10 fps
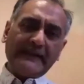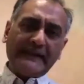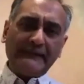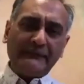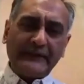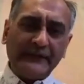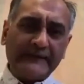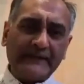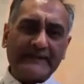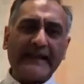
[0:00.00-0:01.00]
if we
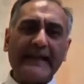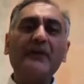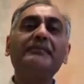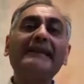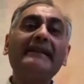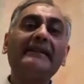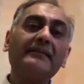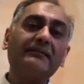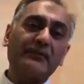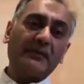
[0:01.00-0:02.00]
look at how big
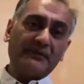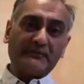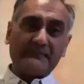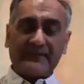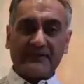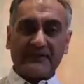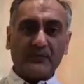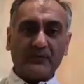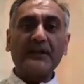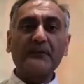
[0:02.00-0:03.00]
the problem is, you know,
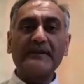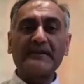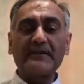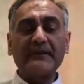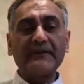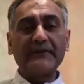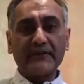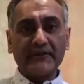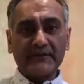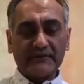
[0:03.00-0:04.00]
why are we so
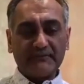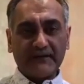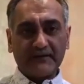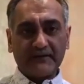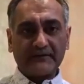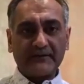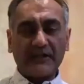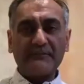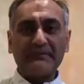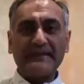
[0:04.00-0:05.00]
concerned about
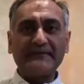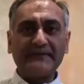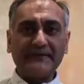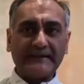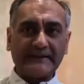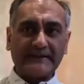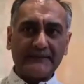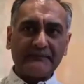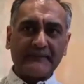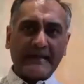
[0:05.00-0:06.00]
diabetic feet?
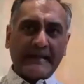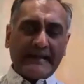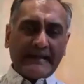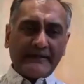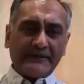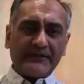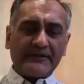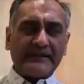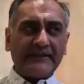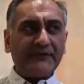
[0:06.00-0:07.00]
Just
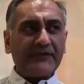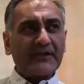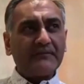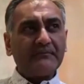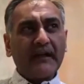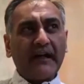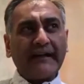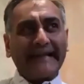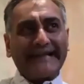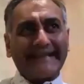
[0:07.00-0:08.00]
to give you some
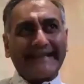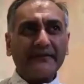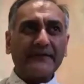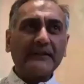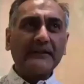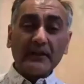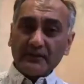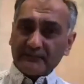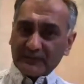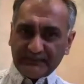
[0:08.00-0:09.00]
idea of the
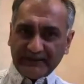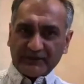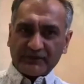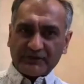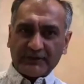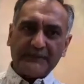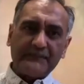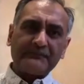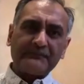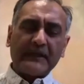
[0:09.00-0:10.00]
global picture,
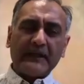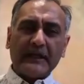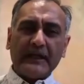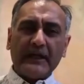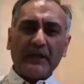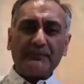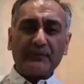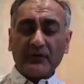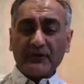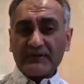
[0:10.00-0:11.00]

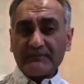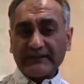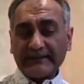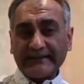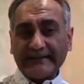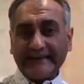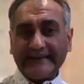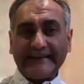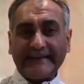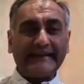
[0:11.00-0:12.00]
approximately